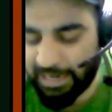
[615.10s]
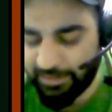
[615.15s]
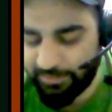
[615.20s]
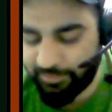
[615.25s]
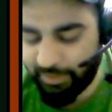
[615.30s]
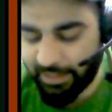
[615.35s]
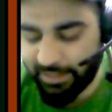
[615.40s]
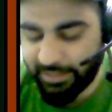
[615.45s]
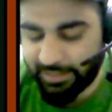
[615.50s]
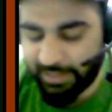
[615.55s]

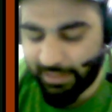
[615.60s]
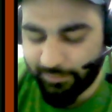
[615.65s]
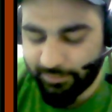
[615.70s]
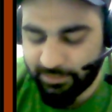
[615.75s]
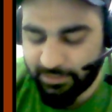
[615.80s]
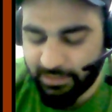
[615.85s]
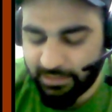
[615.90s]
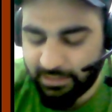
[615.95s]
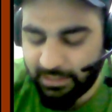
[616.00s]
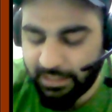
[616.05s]
any
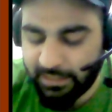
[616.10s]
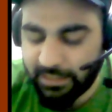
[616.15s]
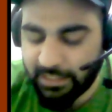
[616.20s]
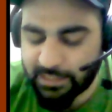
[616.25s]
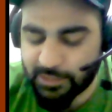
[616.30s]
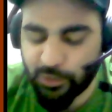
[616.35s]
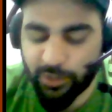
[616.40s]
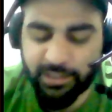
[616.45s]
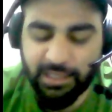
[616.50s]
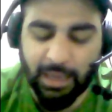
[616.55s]
it
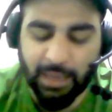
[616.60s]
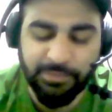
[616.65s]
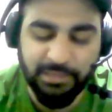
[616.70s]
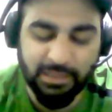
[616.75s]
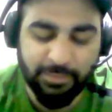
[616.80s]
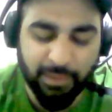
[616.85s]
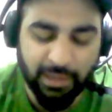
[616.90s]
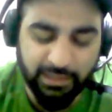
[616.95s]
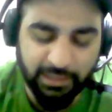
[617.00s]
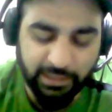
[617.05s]
does not
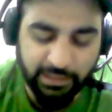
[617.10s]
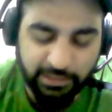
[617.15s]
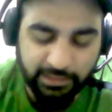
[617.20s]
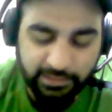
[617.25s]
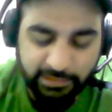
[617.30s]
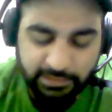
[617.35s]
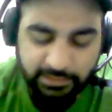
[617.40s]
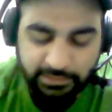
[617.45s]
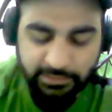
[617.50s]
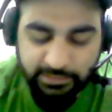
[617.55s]
capture pattern,
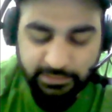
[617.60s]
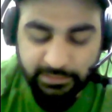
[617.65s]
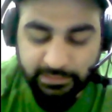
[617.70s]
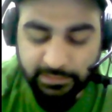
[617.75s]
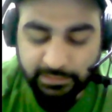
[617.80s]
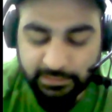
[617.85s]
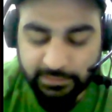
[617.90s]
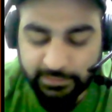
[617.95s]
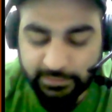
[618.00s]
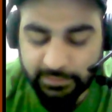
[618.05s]

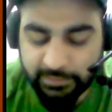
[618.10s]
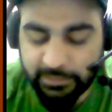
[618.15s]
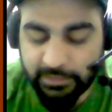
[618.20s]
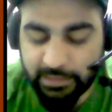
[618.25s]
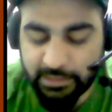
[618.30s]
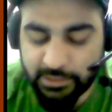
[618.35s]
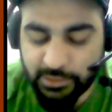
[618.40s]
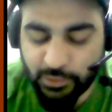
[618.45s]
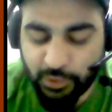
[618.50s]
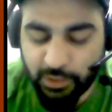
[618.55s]

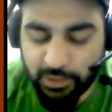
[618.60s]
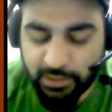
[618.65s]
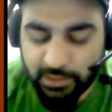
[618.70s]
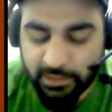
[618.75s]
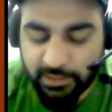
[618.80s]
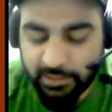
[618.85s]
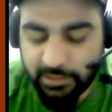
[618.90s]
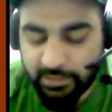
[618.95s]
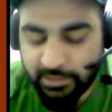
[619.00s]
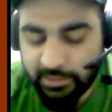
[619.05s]
does not
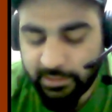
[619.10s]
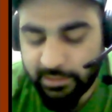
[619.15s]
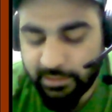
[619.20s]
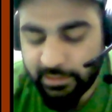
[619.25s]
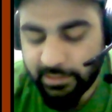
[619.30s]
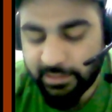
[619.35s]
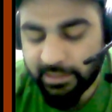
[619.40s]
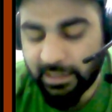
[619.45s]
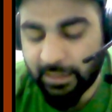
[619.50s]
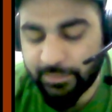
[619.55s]

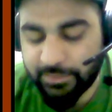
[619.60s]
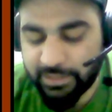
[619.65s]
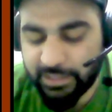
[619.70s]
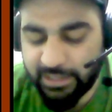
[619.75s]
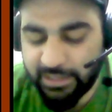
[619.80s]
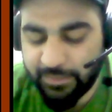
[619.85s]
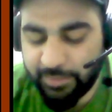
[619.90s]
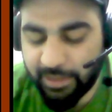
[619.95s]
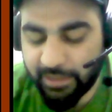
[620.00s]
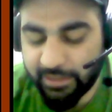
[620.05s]
capture
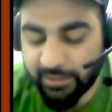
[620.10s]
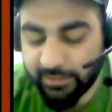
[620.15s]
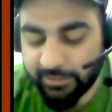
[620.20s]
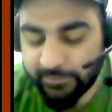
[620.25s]
any pattern,